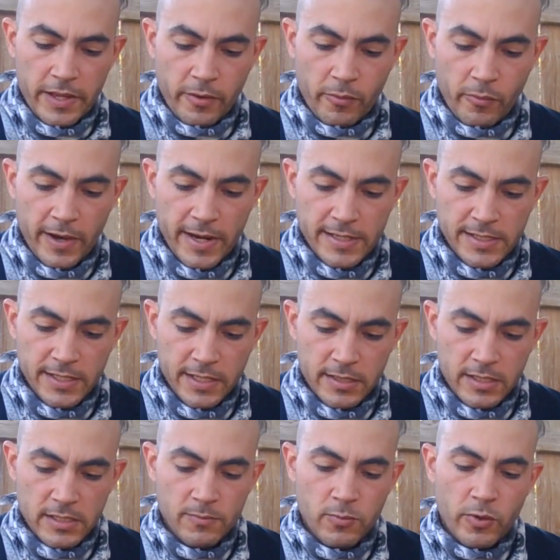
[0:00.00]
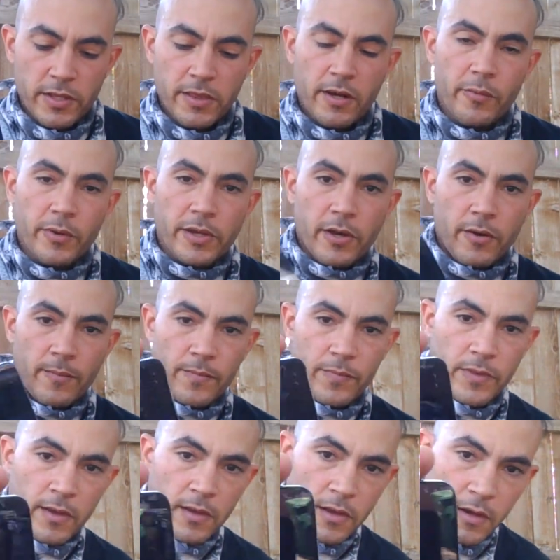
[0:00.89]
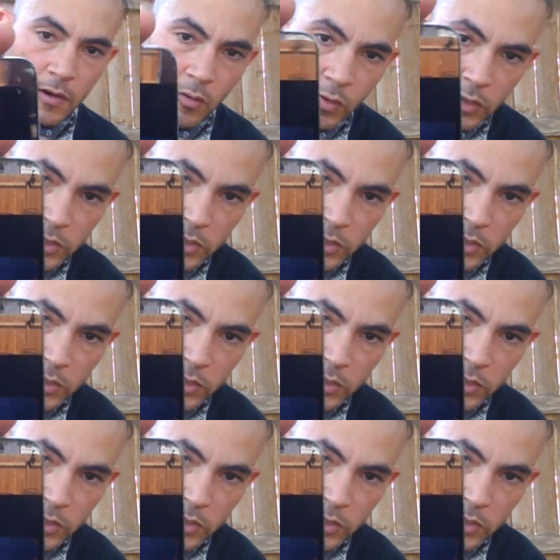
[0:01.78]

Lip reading: ranting at this point. There we go. We're